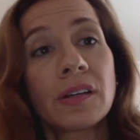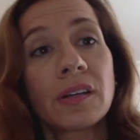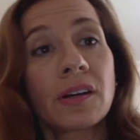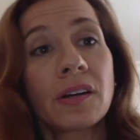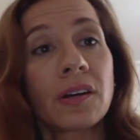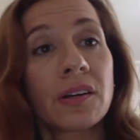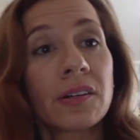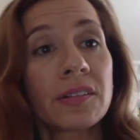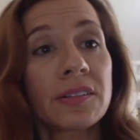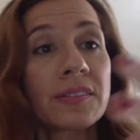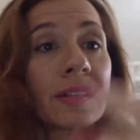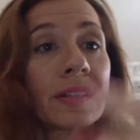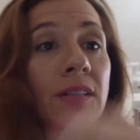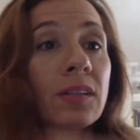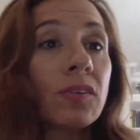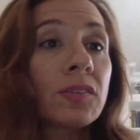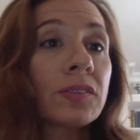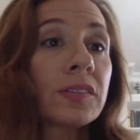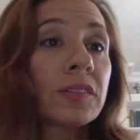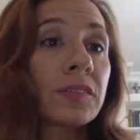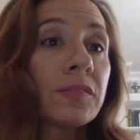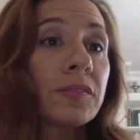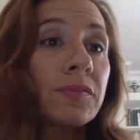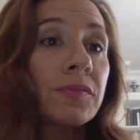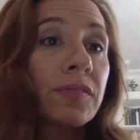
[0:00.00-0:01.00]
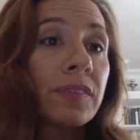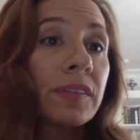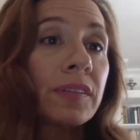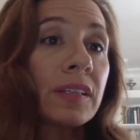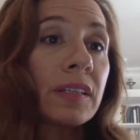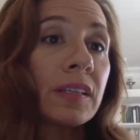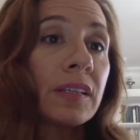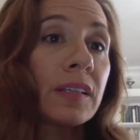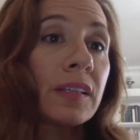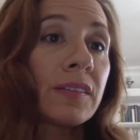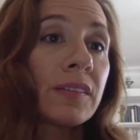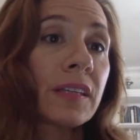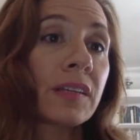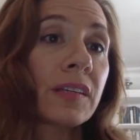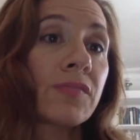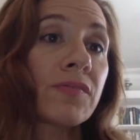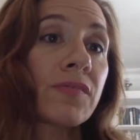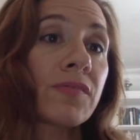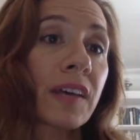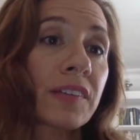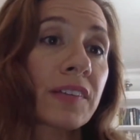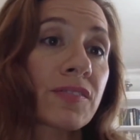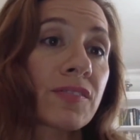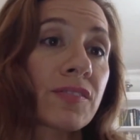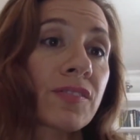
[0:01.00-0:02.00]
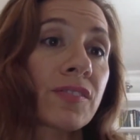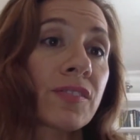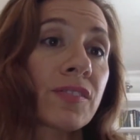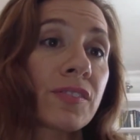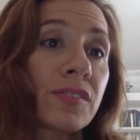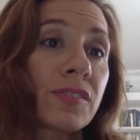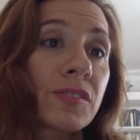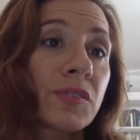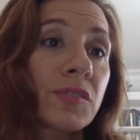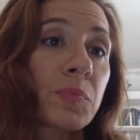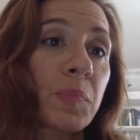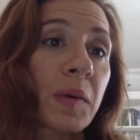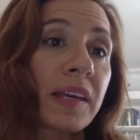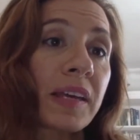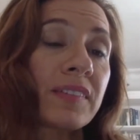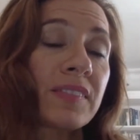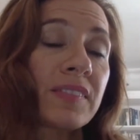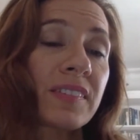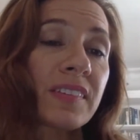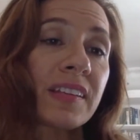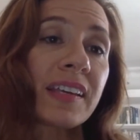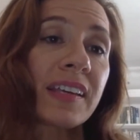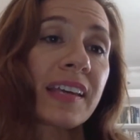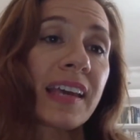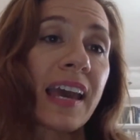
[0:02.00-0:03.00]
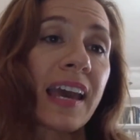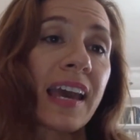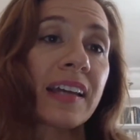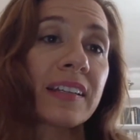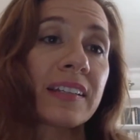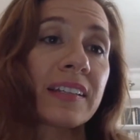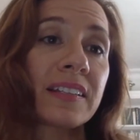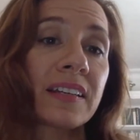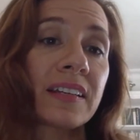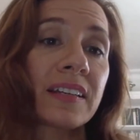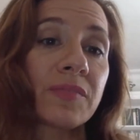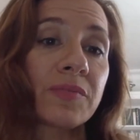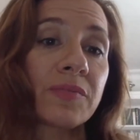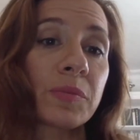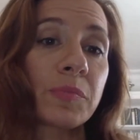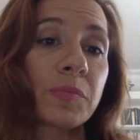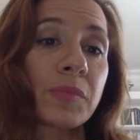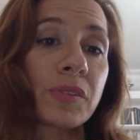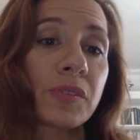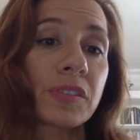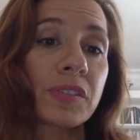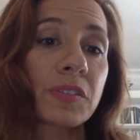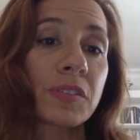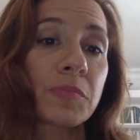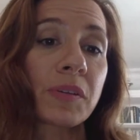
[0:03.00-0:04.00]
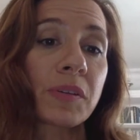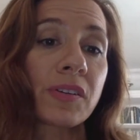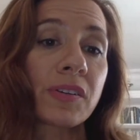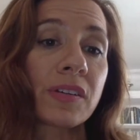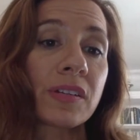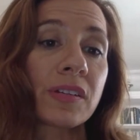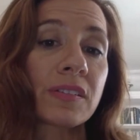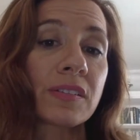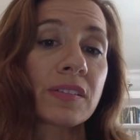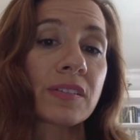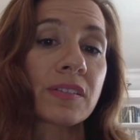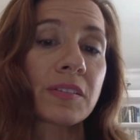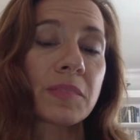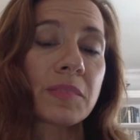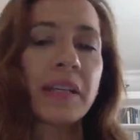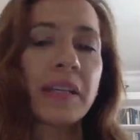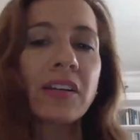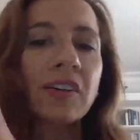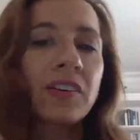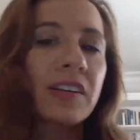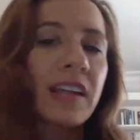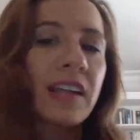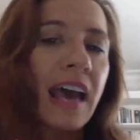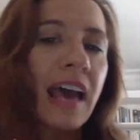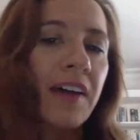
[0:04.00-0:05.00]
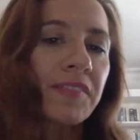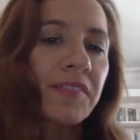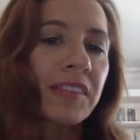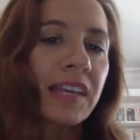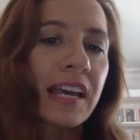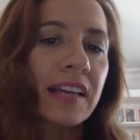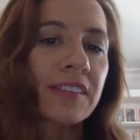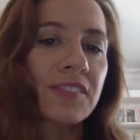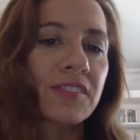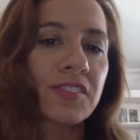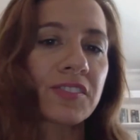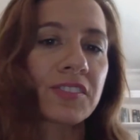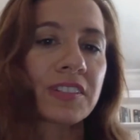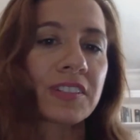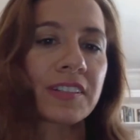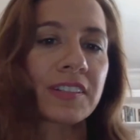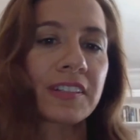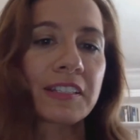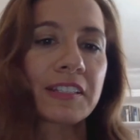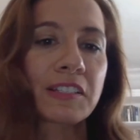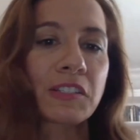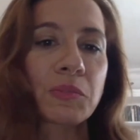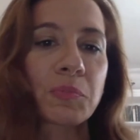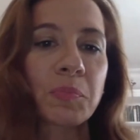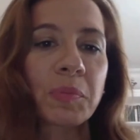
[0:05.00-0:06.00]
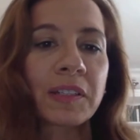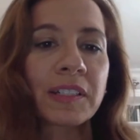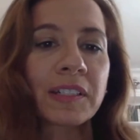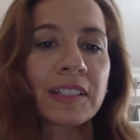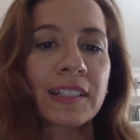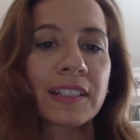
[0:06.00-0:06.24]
is a lot of the investors based in Canada, from your experience? You may not have the answer to this, but.